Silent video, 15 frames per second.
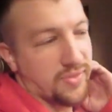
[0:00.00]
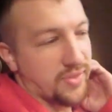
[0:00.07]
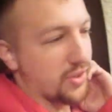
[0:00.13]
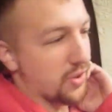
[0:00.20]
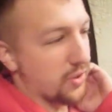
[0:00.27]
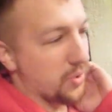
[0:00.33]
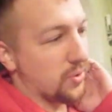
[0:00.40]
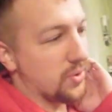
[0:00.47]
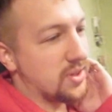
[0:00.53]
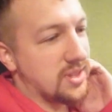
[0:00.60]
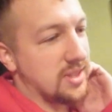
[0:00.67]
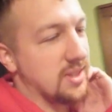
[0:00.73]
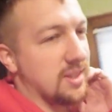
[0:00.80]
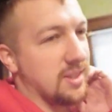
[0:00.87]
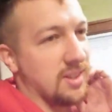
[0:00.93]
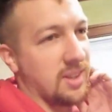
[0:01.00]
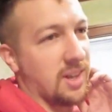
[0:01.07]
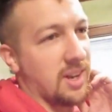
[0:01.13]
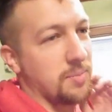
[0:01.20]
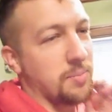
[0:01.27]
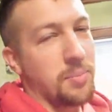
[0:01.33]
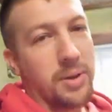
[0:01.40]
So it's a
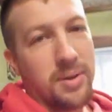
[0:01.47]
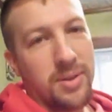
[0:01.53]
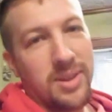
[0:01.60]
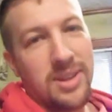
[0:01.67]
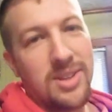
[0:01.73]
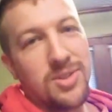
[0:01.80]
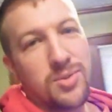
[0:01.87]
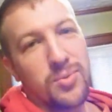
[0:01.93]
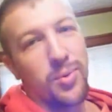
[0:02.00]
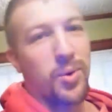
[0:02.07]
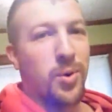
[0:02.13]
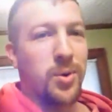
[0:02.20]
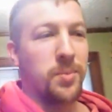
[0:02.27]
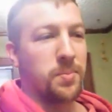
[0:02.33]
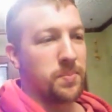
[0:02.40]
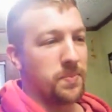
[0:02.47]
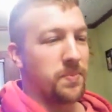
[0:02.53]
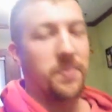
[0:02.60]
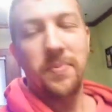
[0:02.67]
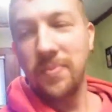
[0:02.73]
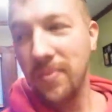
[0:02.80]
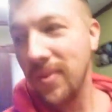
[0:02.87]
lot easier for her to
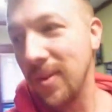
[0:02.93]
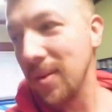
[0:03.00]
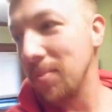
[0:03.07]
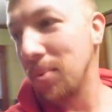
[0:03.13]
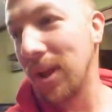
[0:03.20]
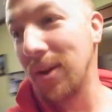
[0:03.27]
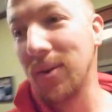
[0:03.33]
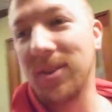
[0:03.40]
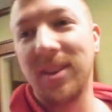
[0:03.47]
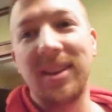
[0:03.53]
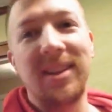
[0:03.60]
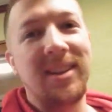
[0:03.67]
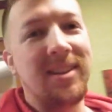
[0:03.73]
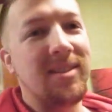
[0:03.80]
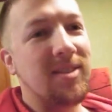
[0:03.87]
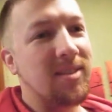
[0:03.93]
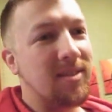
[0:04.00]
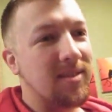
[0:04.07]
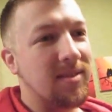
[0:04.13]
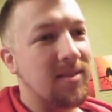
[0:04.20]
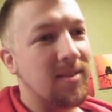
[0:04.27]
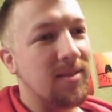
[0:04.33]
play with it and
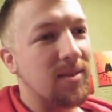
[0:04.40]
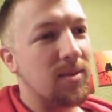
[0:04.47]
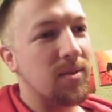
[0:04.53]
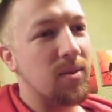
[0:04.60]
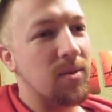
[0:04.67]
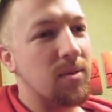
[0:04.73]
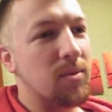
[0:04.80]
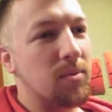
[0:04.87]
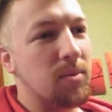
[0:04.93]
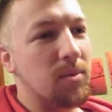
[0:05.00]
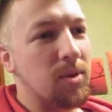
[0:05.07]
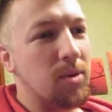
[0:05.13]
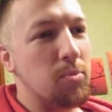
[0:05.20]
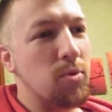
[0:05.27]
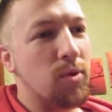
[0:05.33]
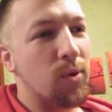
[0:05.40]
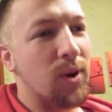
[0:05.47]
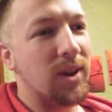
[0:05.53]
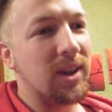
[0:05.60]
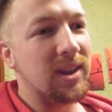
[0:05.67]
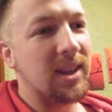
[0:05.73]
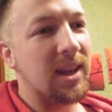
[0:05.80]
move it
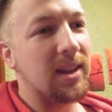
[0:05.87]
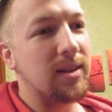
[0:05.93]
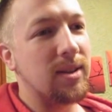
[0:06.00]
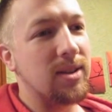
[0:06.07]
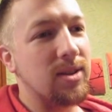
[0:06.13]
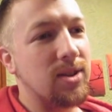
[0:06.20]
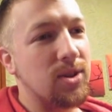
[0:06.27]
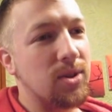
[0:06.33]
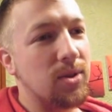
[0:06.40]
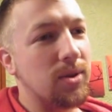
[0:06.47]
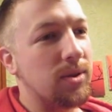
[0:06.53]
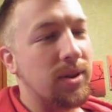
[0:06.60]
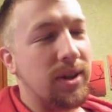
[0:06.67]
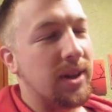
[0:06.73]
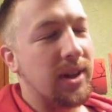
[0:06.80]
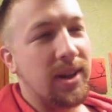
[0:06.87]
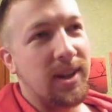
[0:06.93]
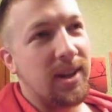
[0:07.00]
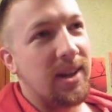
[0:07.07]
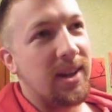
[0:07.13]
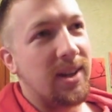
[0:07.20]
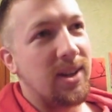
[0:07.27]
around like that, because she'll
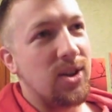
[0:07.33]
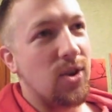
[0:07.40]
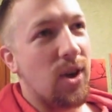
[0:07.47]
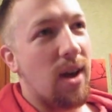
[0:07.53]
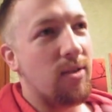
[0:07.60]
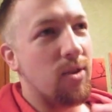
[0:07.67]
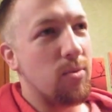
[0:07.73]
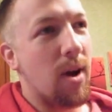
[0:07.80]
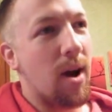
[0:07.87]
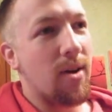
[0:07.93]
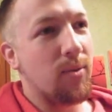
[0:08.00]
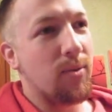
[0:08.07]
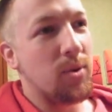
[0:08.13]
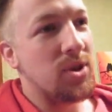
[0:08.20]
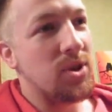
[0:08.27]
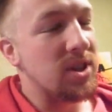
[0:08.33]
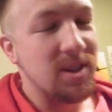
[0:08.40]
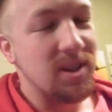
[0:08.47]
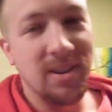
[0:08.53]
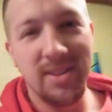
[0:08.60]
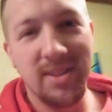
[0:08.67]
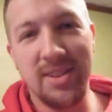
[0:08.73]
have it in her mouth. When
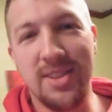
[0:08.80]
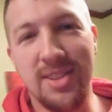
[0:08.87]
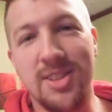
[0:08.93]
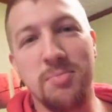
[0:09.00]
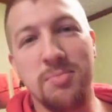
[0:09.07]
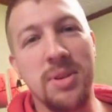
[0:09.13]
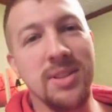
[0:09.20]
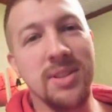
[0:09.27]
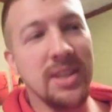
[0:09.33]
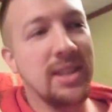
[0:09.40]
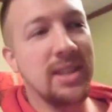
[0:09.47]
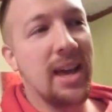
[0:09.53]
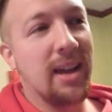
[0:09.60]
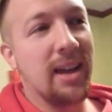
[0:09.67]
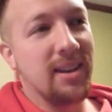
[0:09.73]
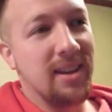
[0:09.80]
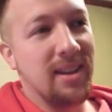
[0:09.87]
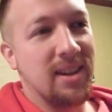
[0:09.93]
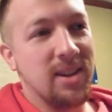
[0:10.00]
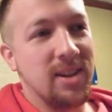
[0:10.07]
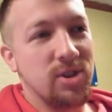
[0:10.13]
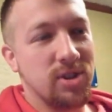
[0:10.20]
she spins like that,
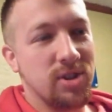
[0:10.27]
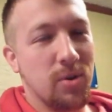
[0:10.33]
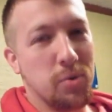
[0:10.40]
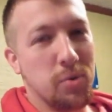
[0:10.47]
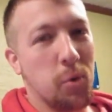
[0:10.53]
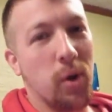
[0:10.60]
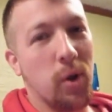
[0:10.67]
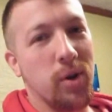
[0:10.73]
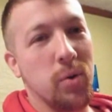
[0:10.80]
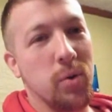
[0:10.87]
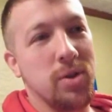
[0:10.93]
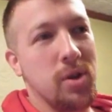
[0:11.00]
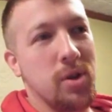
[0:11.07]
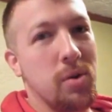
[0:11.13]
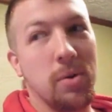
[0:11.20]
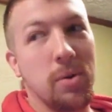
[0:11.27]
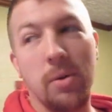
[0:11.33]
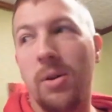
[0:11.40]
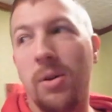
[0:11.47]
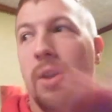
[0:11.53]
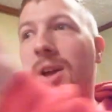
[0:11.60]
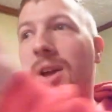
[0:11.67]
she doesn't always hold on to it,
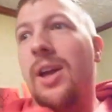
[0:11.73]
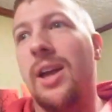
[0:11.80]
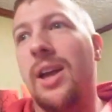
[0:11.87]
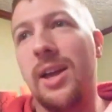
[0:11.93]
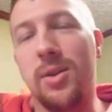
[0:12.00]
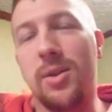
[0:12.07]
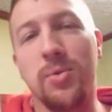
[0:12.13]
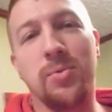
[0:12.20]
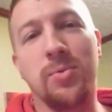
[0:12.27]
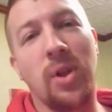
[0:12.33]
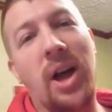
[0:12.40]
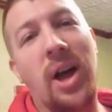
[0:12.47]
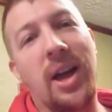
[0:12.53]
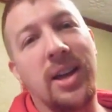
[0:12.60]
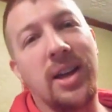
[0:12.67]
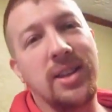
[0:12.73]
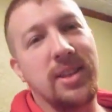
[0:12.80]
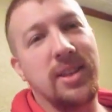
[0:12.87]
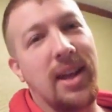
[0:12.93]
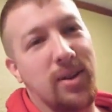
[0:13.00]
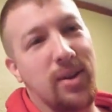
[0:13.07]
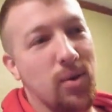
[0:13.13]
so it'll fly, and
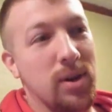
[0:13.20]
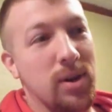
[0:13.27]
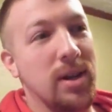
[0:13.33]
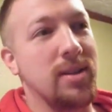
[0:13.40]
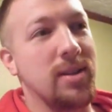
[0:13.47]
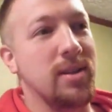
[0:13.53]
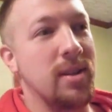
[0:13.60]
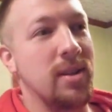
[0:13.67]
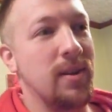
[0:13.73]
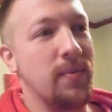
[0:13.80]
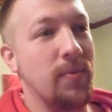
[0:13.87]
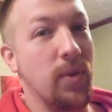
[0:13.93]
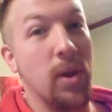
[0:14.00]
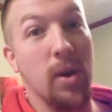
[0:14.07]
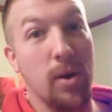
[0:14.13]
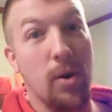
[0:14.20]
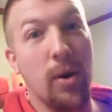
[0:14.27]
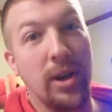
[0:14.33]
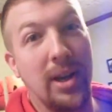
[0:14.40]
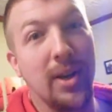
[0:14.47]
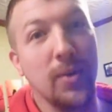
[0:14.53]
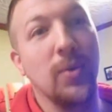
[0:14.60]
then that creates, oh,
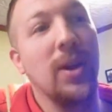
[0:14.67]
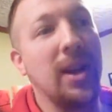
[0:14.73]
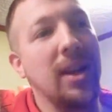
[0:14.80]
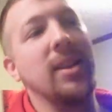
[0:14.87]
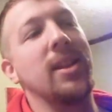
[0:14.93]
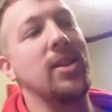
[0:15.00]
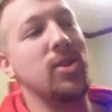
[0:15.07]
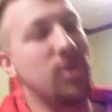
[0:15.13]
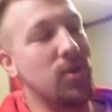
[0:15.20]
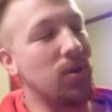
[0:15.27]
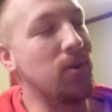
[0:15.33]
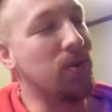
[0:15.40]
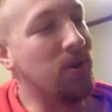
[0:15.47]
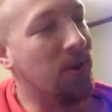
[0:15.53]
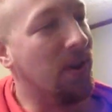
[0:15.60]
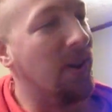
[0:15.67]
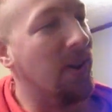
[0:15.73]
I gotta go get it, and then she'll